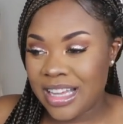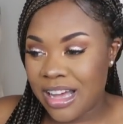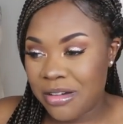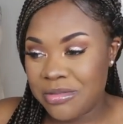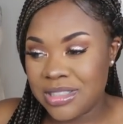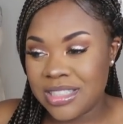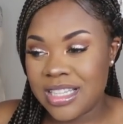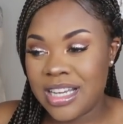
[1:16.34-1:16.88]

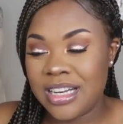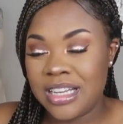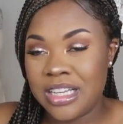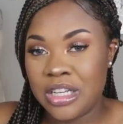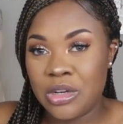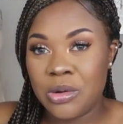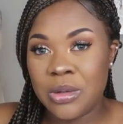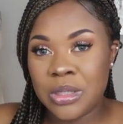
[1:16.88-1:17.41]
I was kind
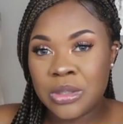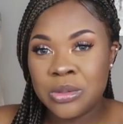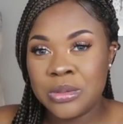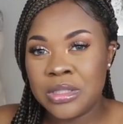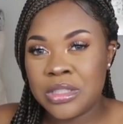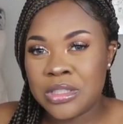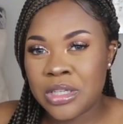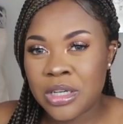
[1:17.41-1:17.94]
of going
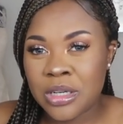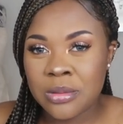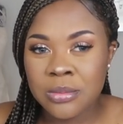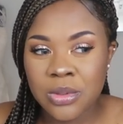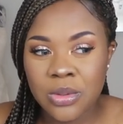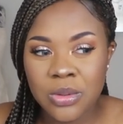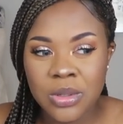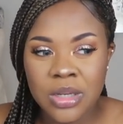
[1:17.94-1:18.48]
through the
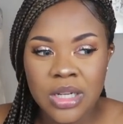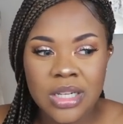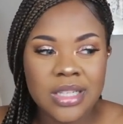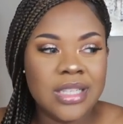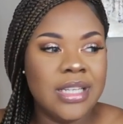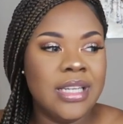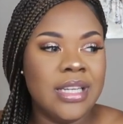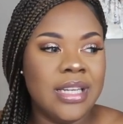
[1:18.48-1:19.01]

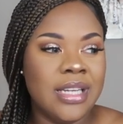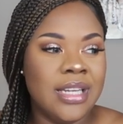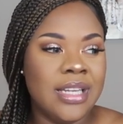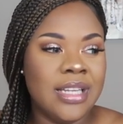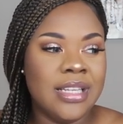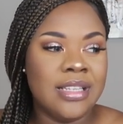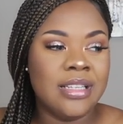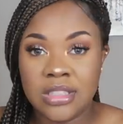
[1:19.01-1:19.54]
turmoil
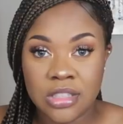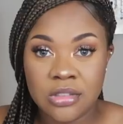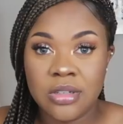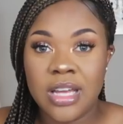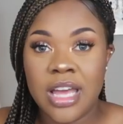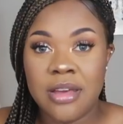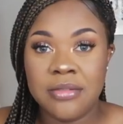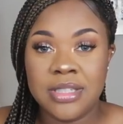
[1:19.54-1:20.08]
and
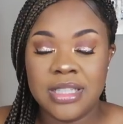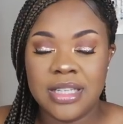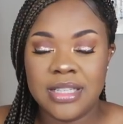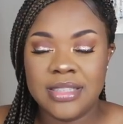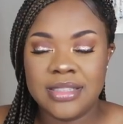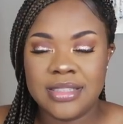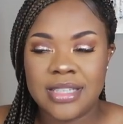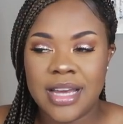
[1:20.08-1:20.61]
still having the
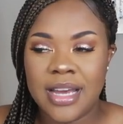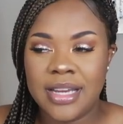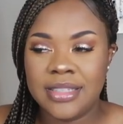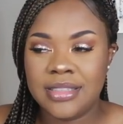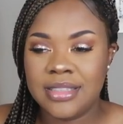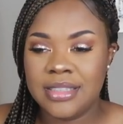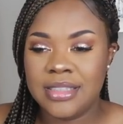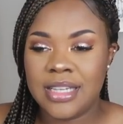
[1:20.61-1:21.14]

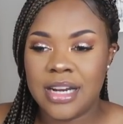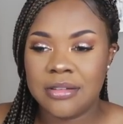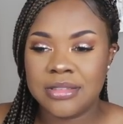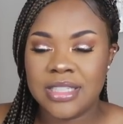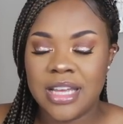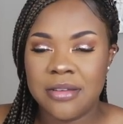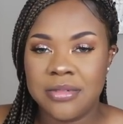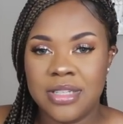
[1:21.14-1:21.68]
anxiety that I
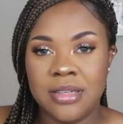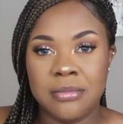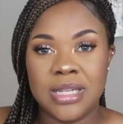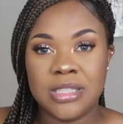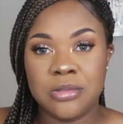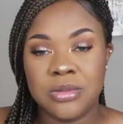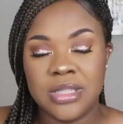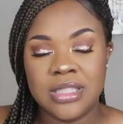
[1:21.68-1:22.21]
was having in
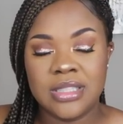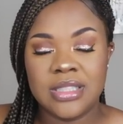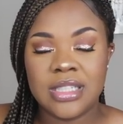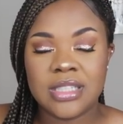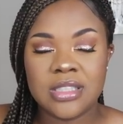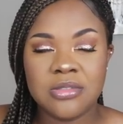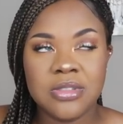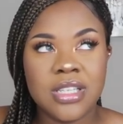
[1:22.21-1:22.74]
my
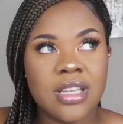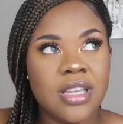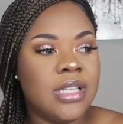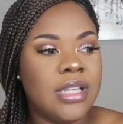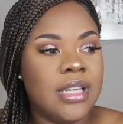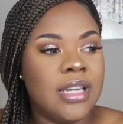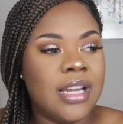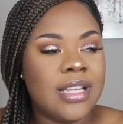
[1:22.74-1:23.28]
26th week.
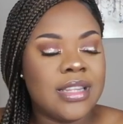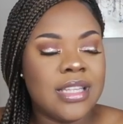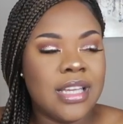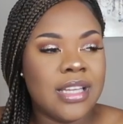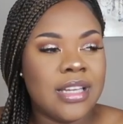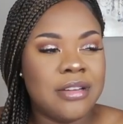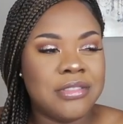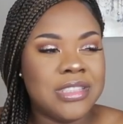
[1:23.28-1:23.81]
And I
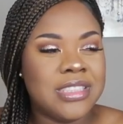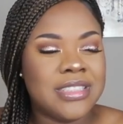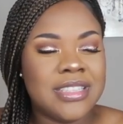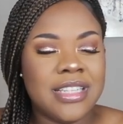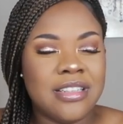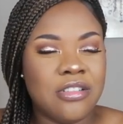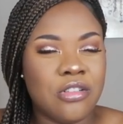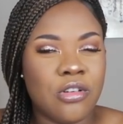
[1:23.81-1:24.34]
think I was just
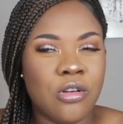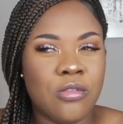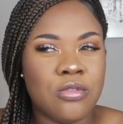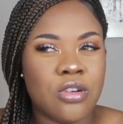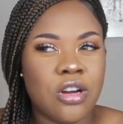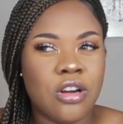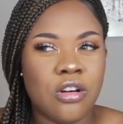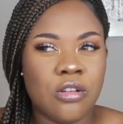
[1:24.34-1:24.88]
getting
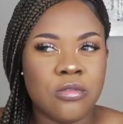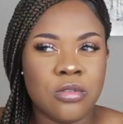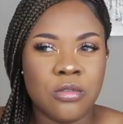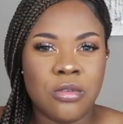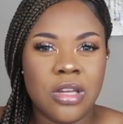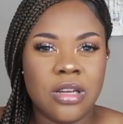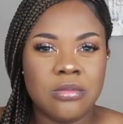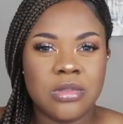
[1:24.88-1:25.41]
overall
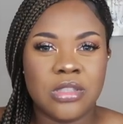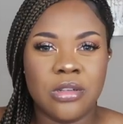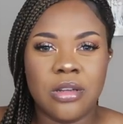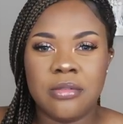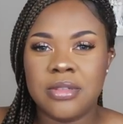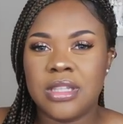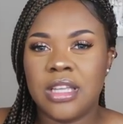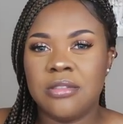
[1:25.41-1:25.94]
overwhelmed. So
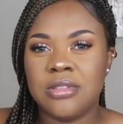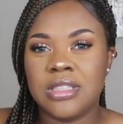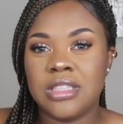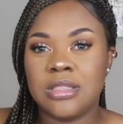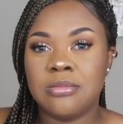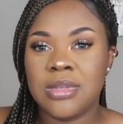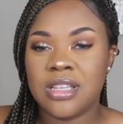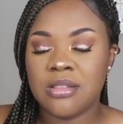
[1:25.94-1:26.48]
everything was
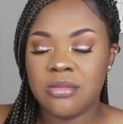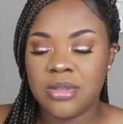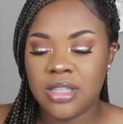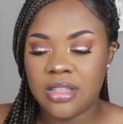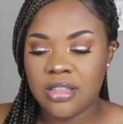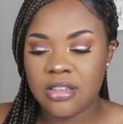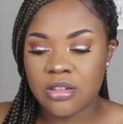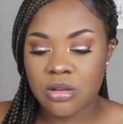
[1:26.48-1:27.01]
just making
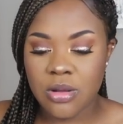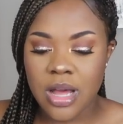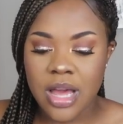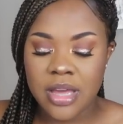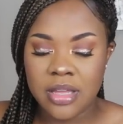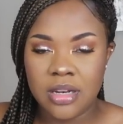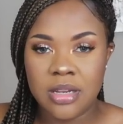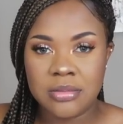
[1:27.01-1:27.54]
me
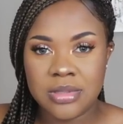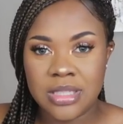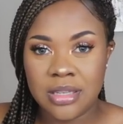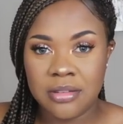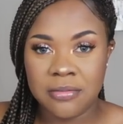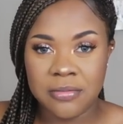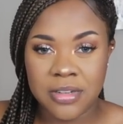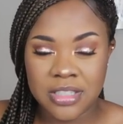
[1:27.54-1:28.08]
cry and upset and